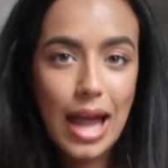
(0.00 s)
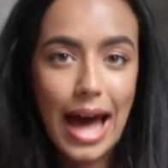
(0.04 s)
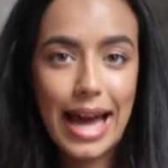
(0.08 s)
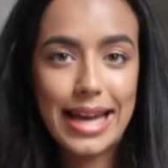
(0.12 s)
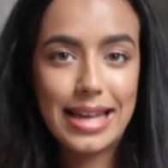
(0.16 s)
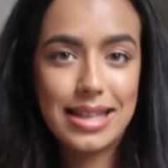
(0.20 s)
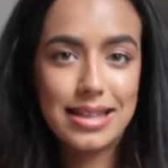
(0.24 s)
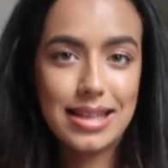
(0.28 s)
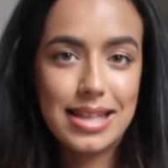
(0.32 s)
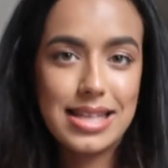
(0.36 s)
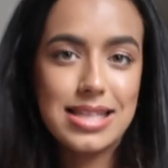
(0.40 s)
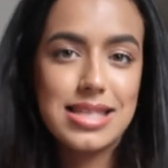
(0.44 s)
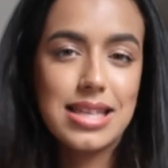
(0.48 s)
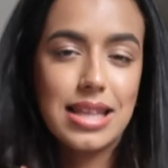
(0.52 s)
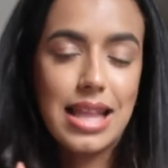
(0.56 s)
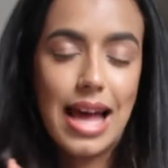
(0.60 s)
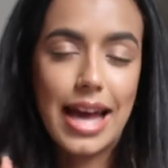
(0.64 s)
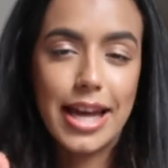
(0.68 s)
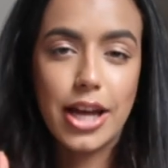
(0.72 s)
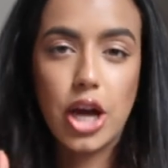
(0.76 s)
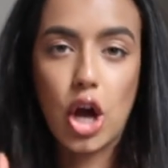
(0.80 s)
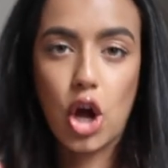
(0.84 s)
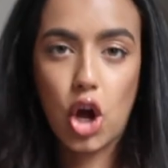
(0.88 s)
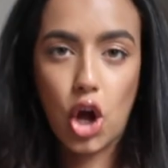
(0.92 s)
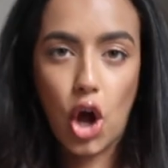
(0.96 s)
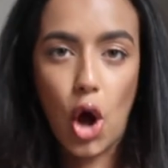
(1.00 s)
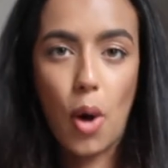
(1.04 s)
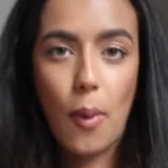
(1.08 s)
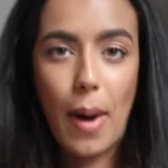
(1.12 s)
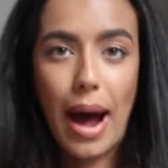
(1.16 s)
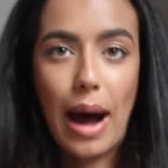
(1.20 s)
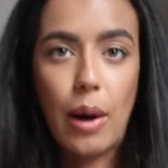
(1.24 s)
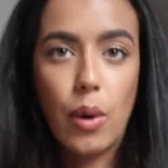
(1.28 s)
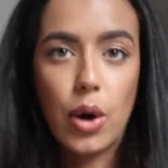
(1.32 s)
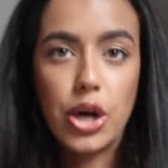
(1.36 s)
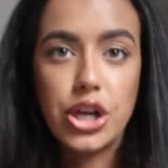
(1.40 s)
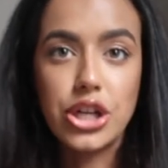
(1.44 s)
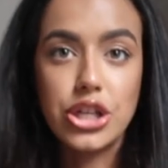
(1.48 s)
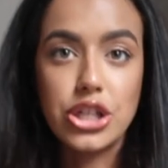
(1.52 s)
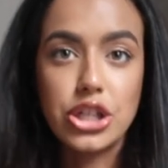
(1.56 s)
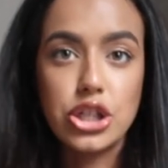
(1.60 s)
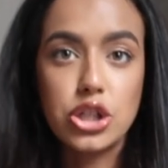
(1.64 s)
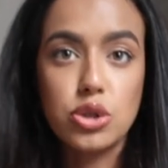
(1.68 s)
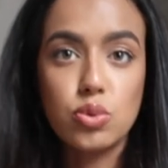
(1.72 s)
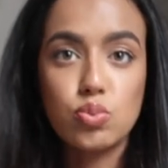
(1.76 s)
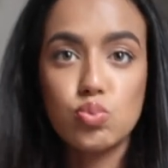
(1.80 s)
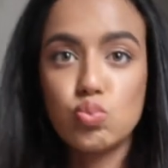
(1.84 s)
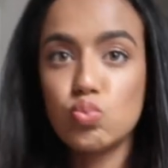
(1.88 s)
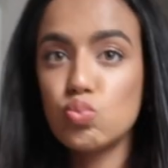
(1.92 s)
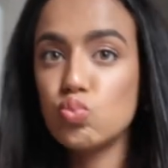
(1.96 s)
likely to like go out
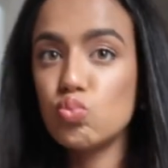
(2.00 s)
and